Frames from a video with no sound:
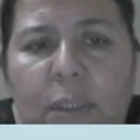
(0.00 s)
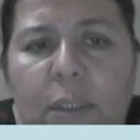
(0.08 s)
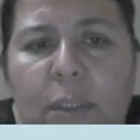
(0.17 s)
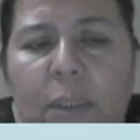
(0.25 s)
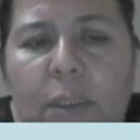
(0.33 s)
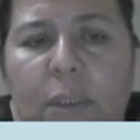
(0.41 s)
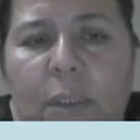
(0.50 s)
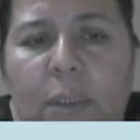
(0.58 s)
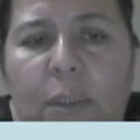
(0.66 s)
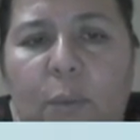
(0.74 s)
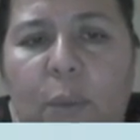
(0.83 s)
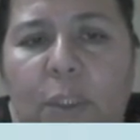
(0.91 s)

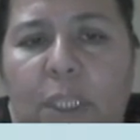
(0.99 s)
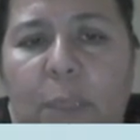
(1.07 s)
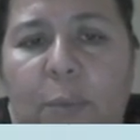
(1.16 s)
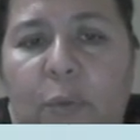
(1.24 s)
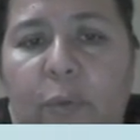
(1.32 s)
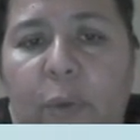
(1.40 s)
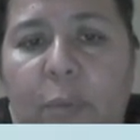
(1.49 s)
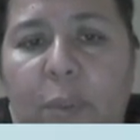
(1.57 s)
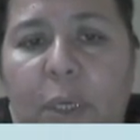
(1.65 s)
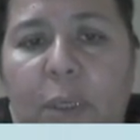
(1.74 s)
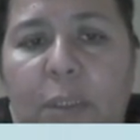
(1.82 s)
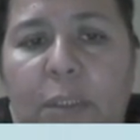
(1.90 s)
What types of
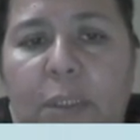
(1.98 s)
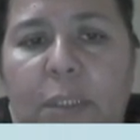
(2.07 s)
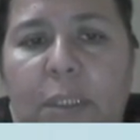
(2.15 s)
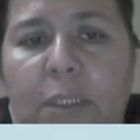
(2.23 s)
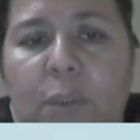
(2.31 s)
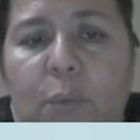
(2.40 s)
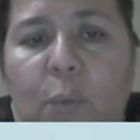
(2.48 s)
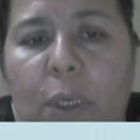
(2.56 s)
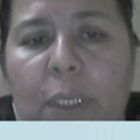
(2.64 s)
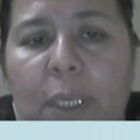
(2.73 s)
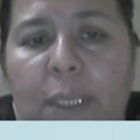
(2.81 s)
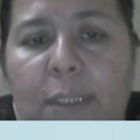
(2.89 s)
website is it?
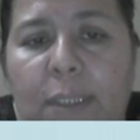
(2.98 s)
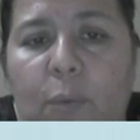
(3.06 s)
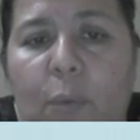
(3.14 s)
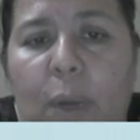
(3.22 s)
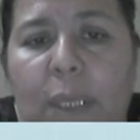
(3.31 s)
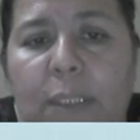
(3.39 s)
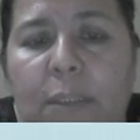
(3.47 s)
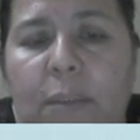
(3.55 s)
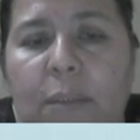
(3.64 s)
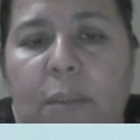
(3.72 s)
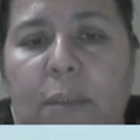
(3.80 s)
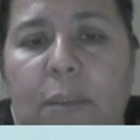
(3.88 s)
Why does the write
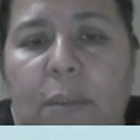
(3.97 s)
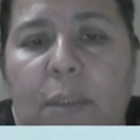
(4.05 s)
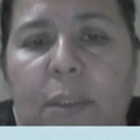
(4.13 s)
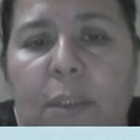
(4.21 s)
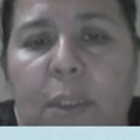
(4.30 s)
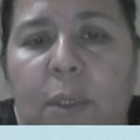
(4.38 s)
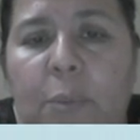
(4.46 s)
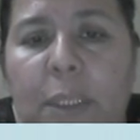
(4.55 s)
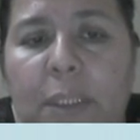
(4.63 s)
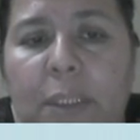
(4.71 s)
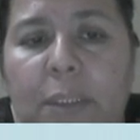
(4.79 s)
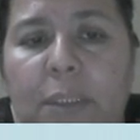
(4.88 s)

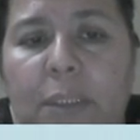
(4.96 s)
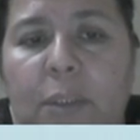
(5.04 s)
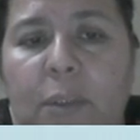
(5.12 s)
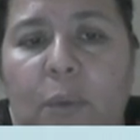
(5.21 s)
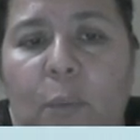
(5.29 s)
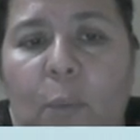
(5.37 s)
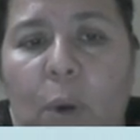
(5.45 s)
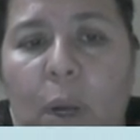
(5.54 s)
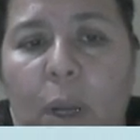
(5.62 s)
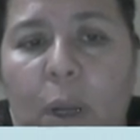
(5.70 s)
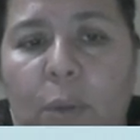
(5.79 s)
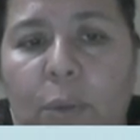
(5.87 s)
recommend it?
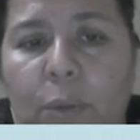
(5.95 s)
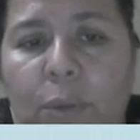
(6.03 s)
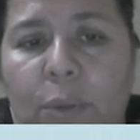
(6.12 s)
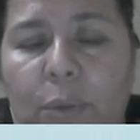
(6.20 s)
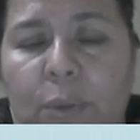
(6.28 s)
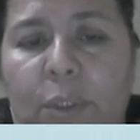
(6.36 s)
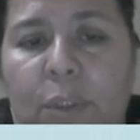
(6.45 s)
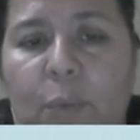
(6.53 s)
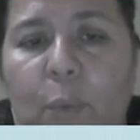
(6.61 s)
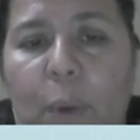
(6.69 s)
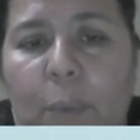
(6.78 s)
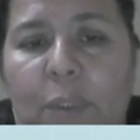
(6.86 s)
Who uses
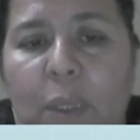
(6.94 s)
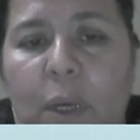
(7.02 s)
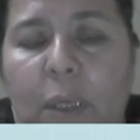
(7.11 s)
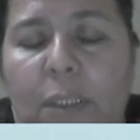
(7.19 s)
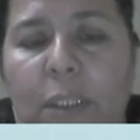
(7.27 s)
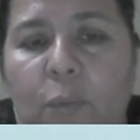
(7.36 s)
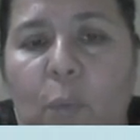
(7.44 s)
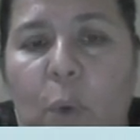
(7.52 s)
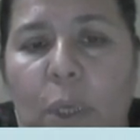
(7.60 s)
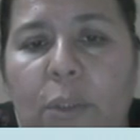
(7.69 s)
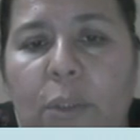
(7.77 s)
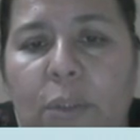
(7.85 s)
the website and
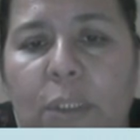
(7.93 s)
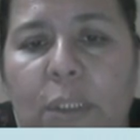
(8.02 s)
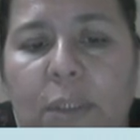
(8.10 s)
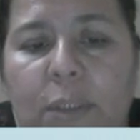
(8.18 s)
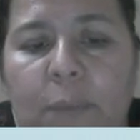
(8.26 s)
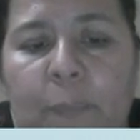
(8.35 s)
why use it?